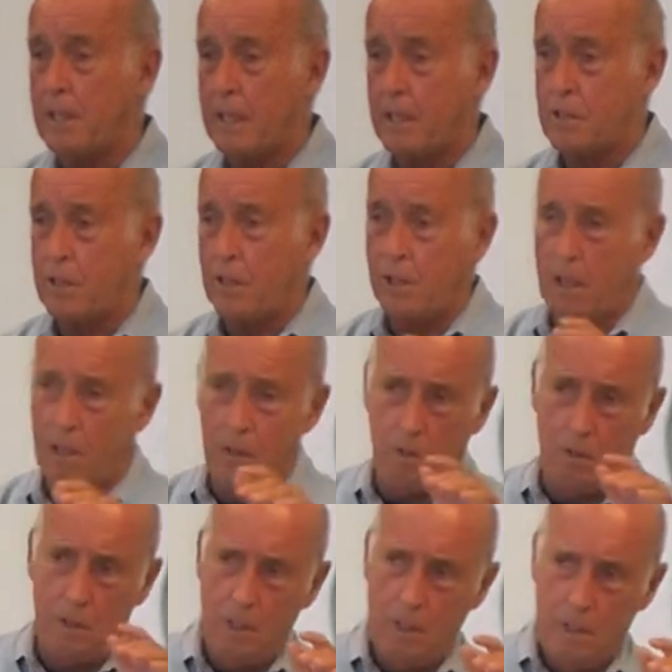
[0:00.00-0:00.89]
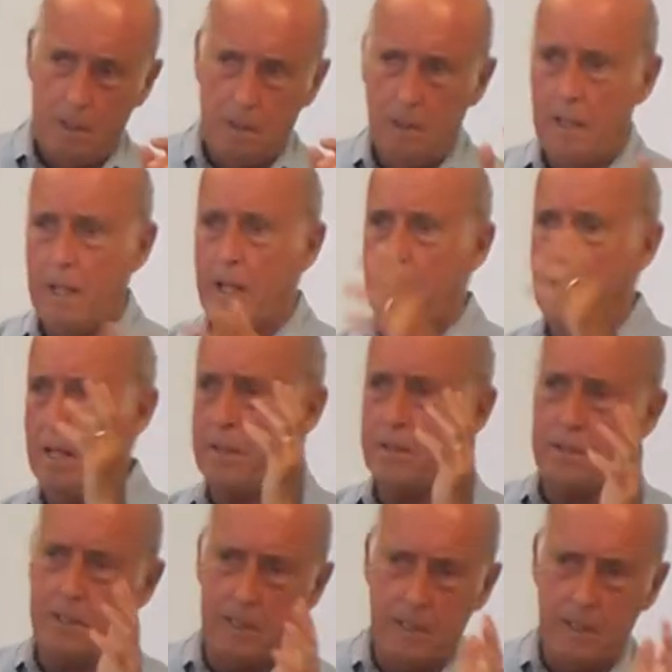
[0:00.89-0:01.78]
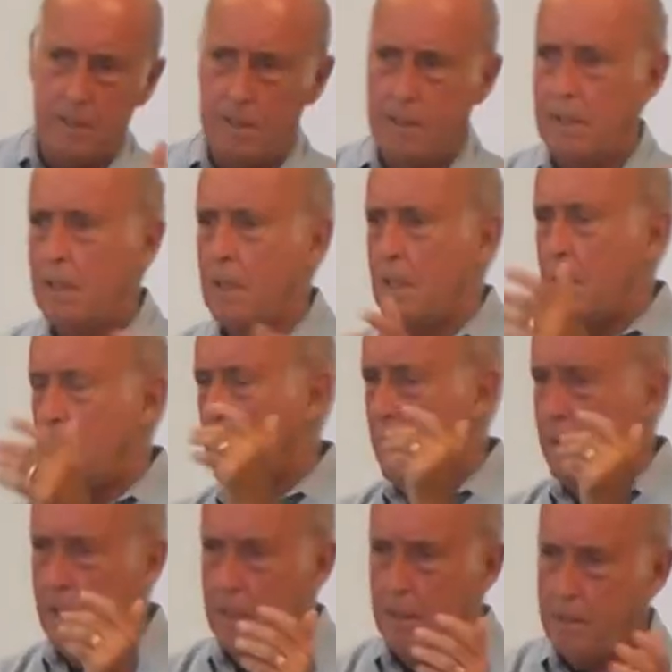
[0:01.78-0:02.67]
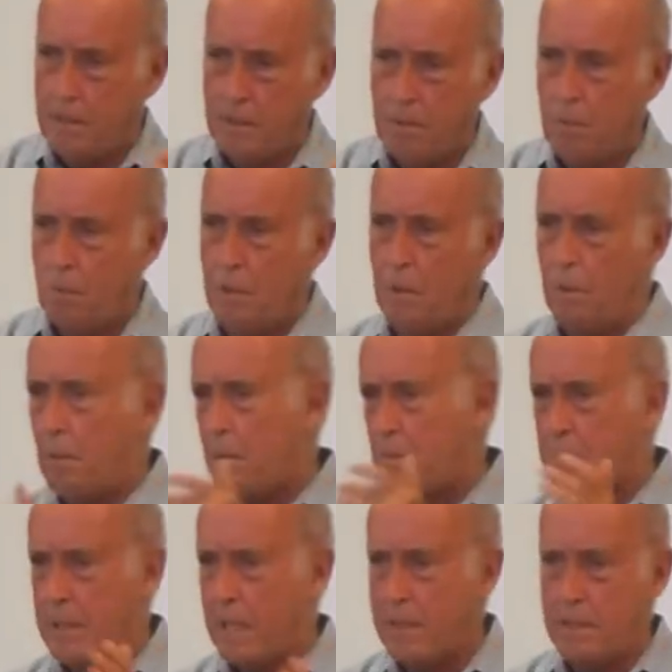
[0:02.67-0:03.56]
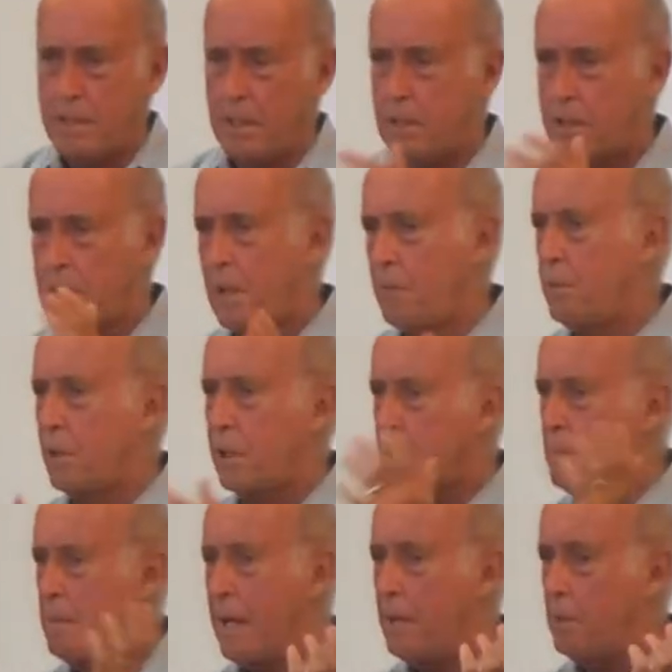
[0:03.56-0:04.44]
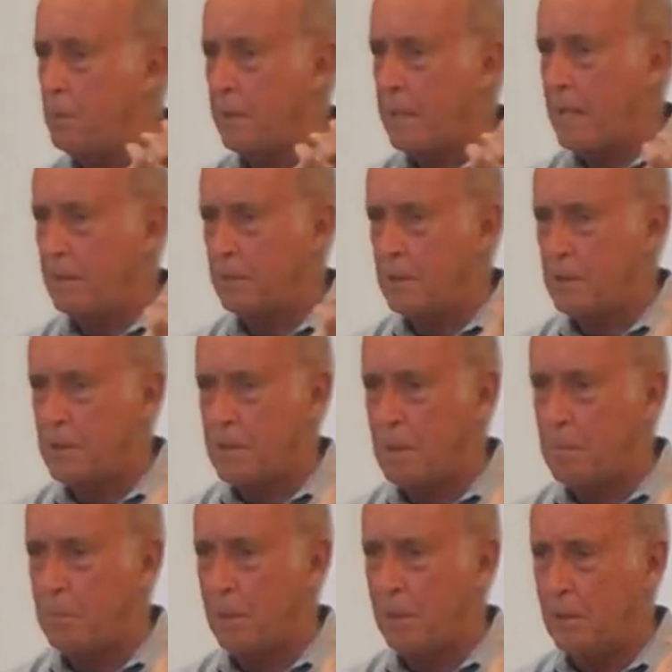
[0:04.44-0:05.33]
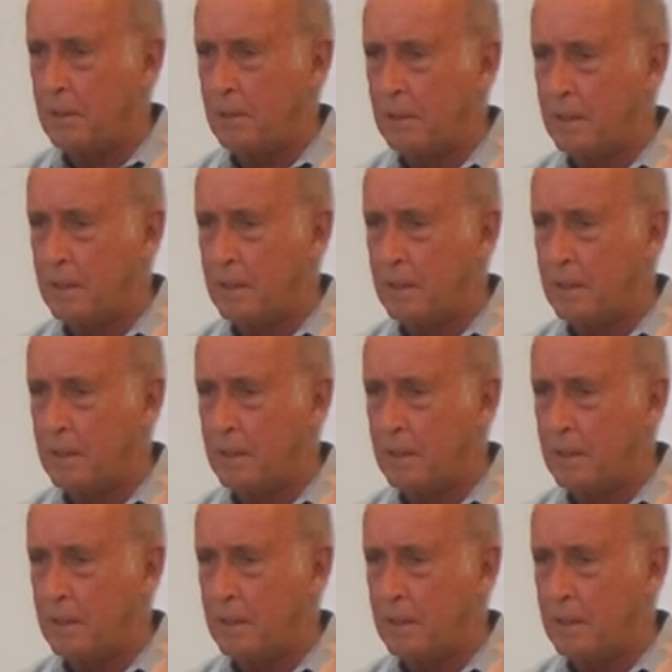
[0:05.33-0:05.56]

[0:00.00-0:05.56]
Next, you know, letterheads and and websites and stuff would come out without the symbol.